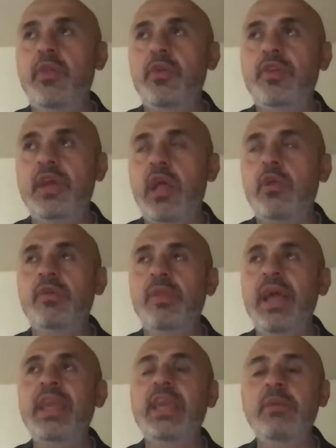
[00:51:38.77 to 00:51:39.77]
other scholars
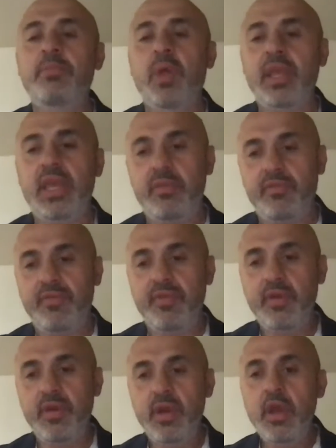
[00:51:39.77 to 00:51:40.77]
like him believe.
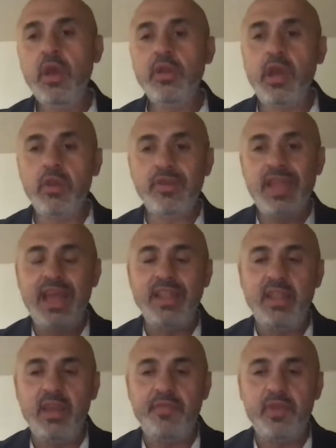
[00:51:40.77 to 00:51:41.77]
You understand
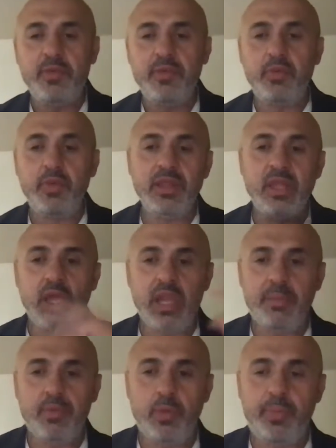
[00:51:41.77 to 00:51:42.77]
the difference between the
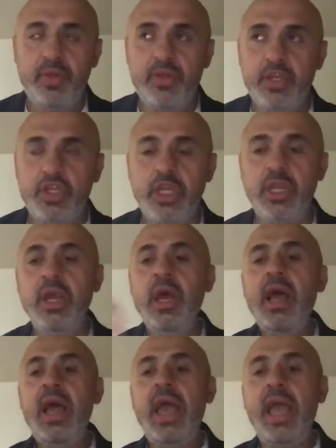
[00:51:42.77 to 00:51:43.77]
liberal position
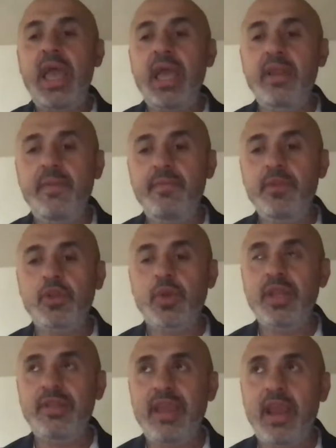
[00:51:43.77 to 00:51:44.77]
and
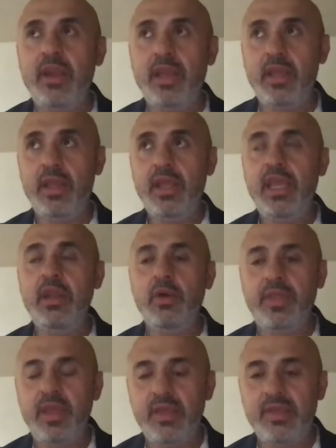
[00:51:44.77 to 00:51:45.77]
Trinitarian
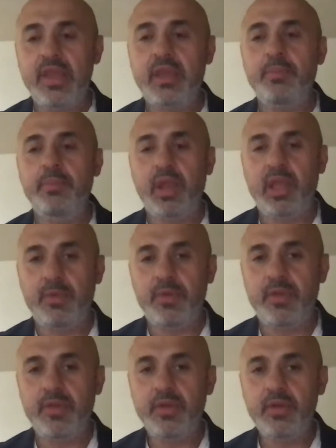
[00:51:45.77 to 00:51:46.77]
henotheistic
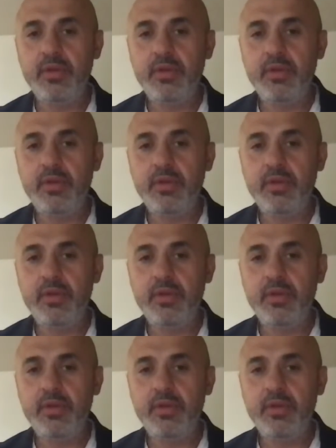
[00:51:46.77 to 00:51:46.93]
beliefs.